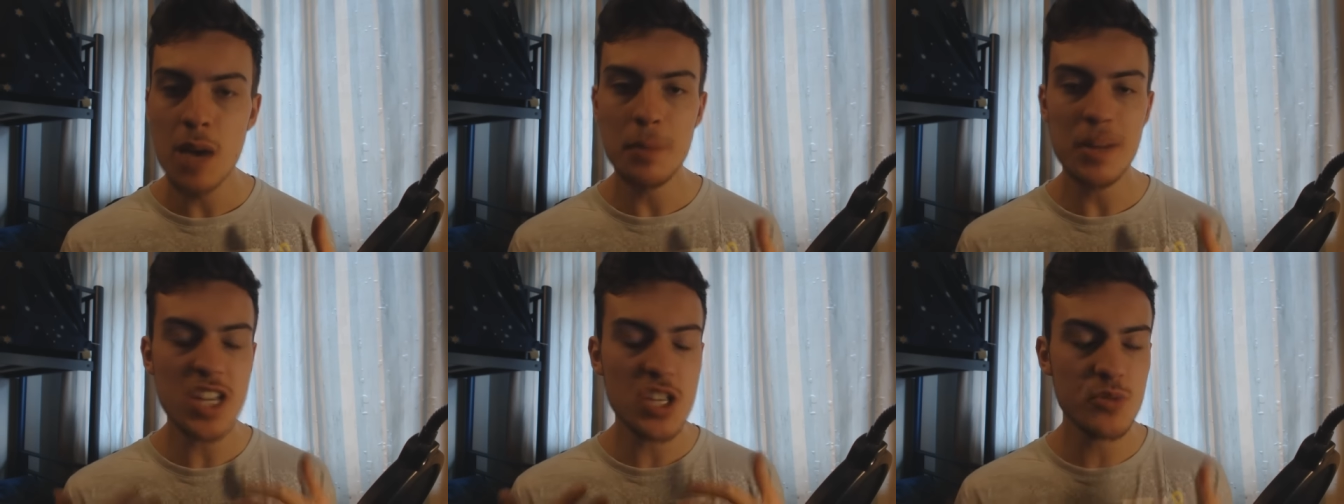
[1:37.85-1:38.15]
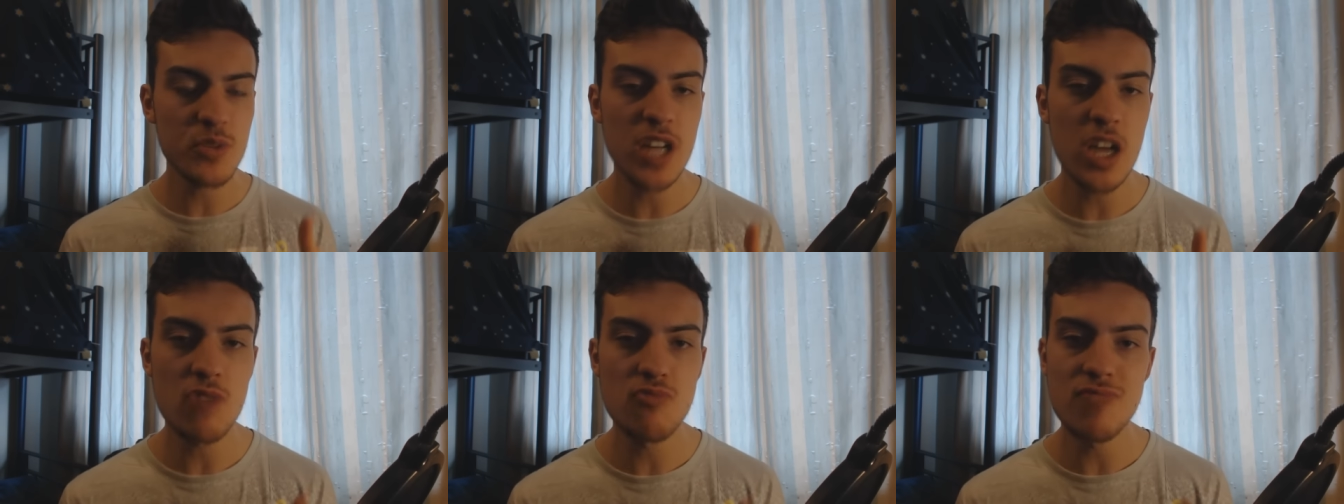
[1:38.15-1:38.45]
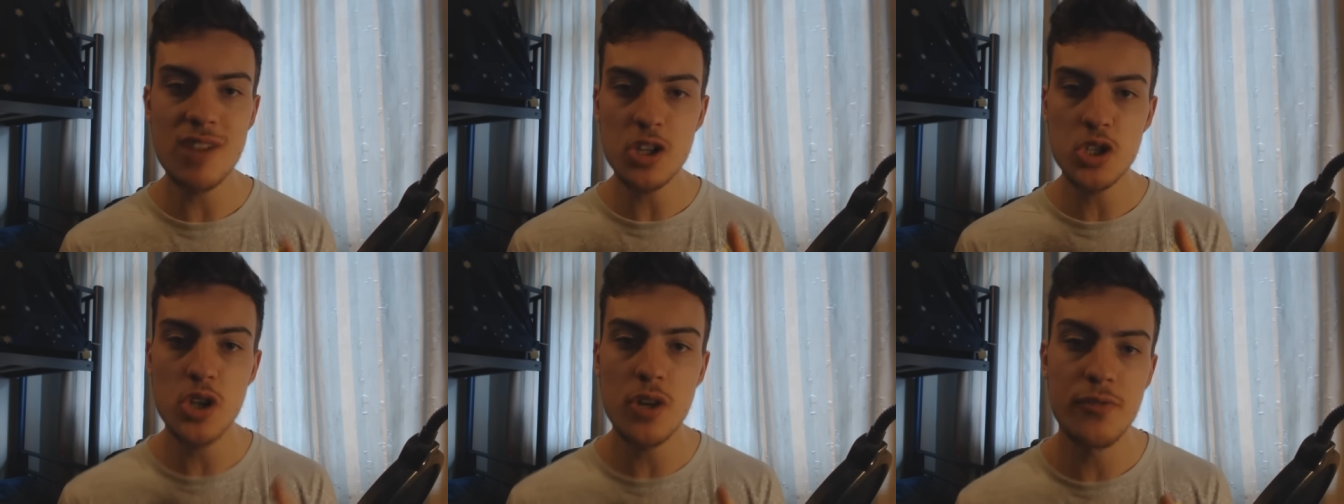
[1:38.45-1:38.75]
But as we know,
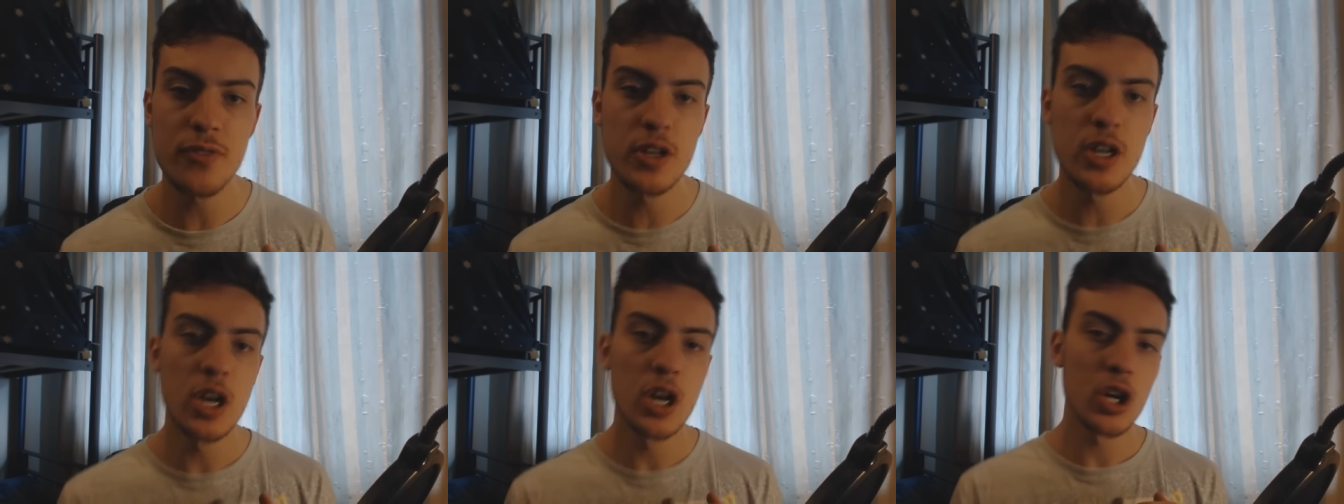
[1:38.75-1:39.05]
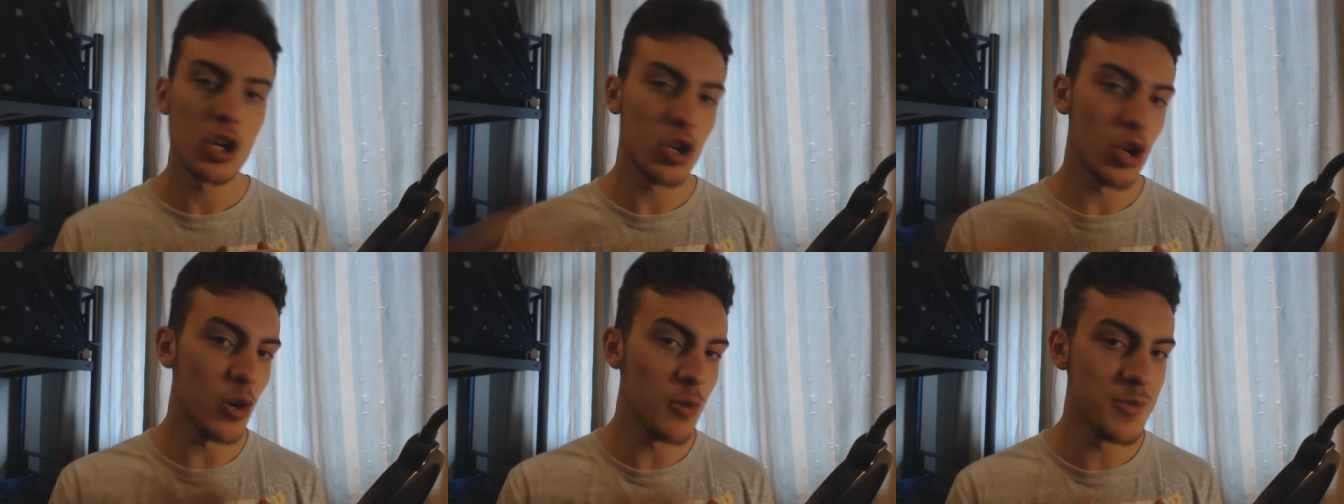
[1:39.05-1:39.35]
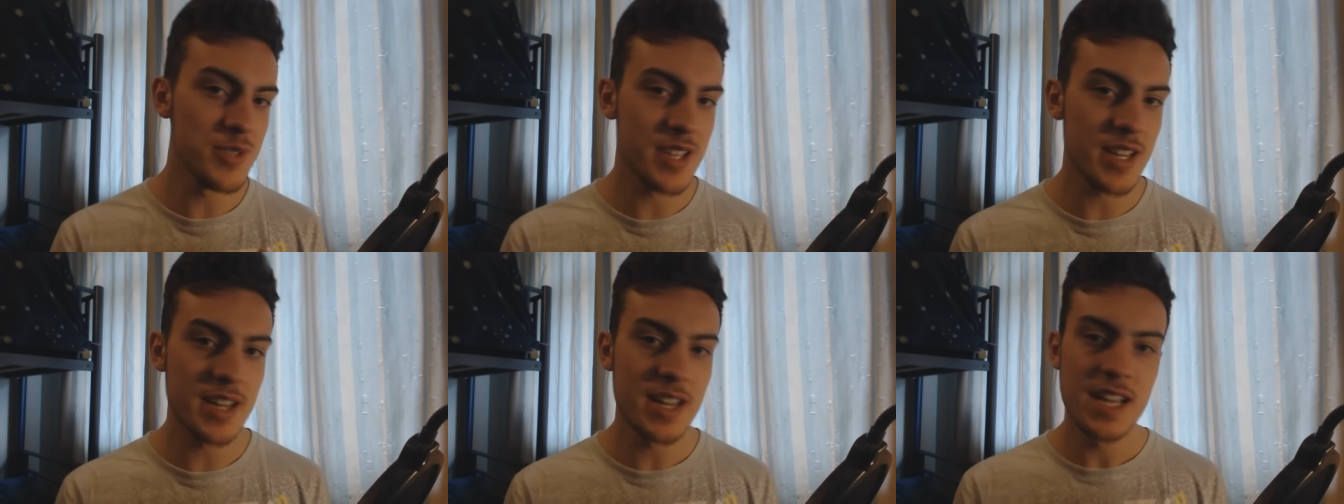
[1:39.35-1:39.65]
Richtofen
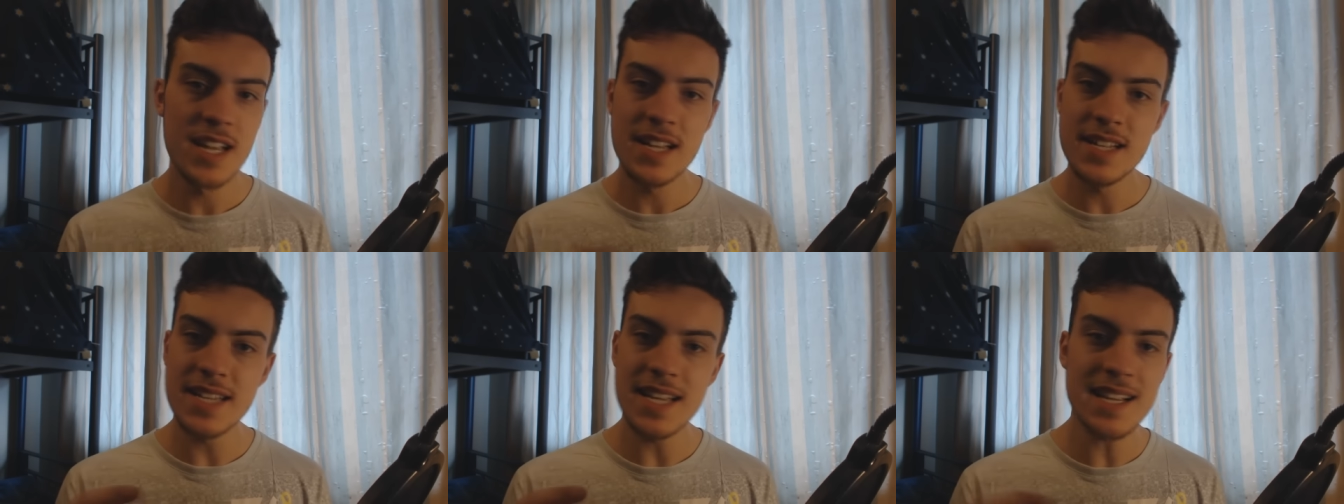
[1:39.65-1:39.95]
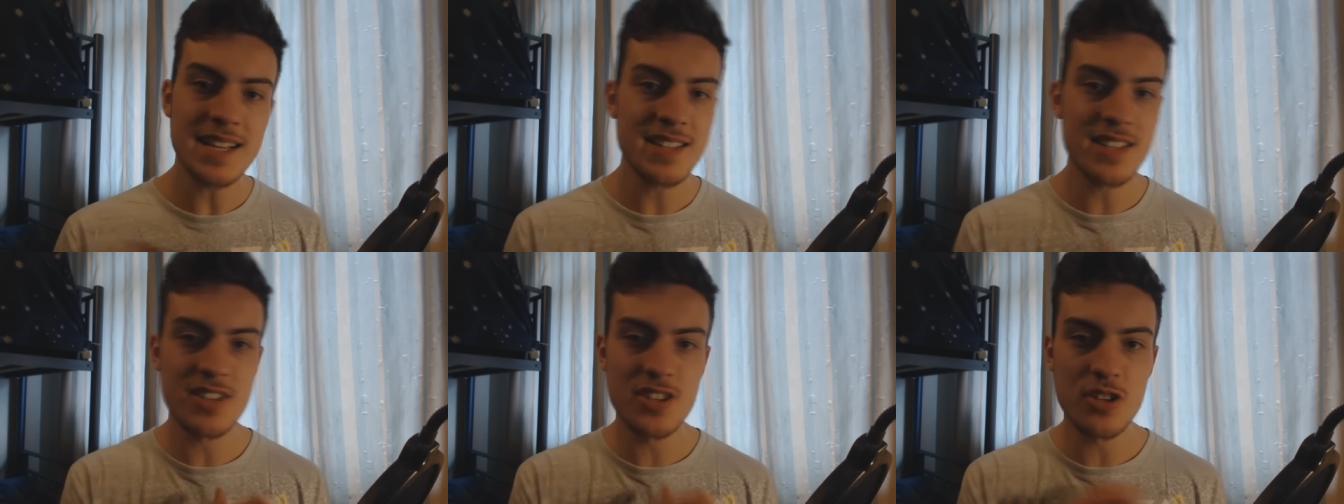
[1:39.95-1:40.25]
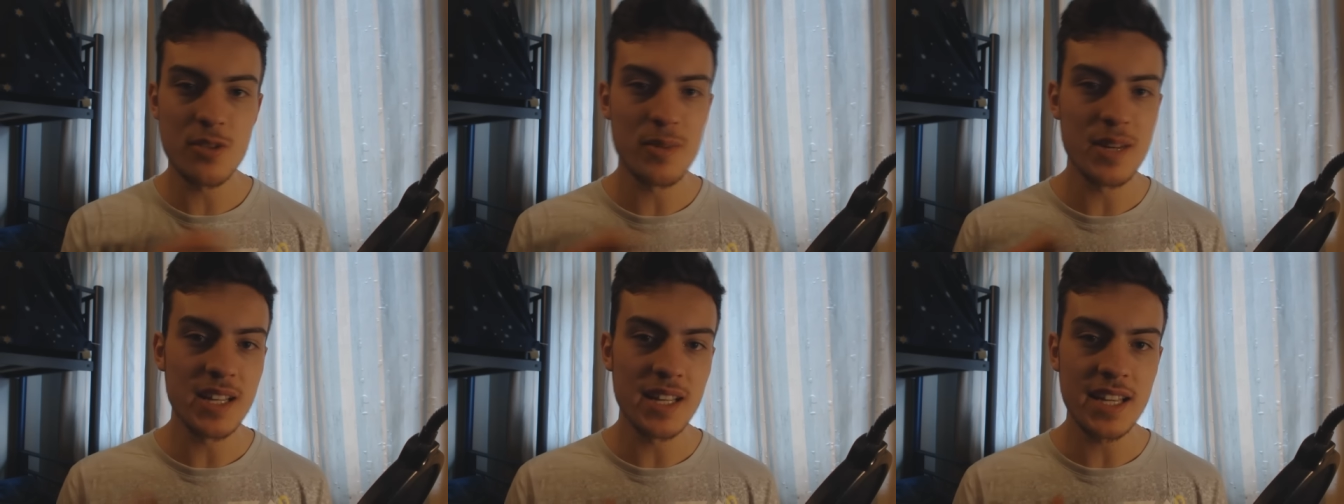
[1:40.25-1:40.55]
comes in, takes the
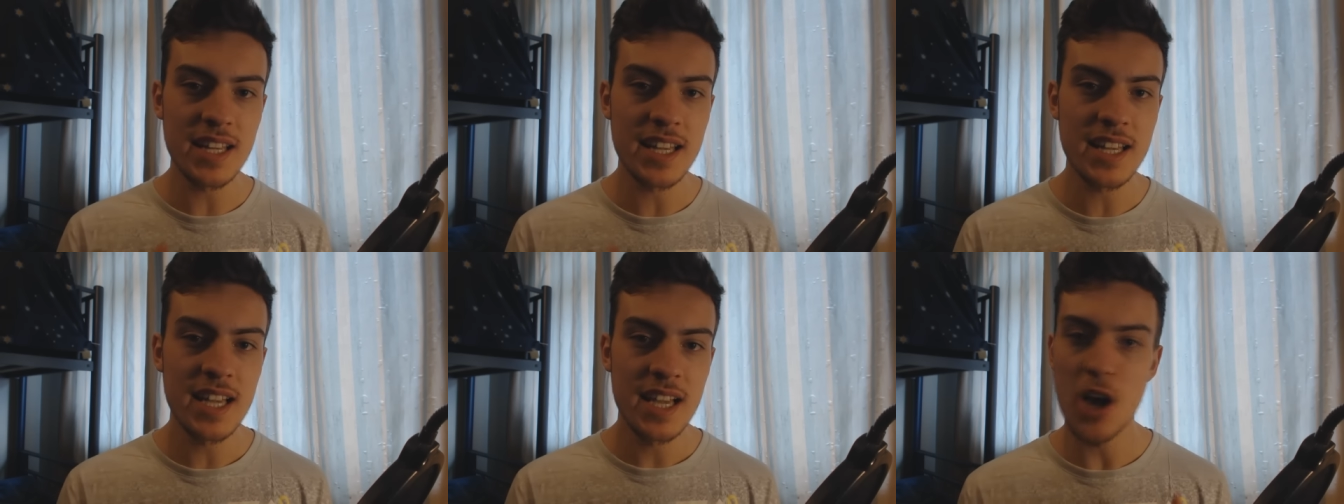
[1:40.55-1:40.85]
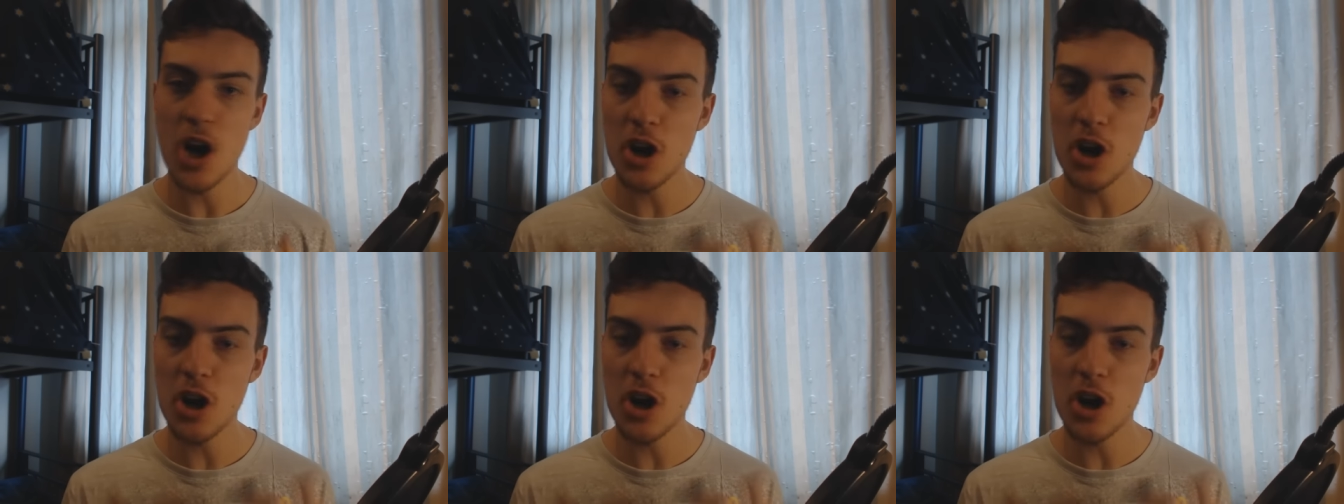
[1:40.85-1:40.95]
Summoning Key,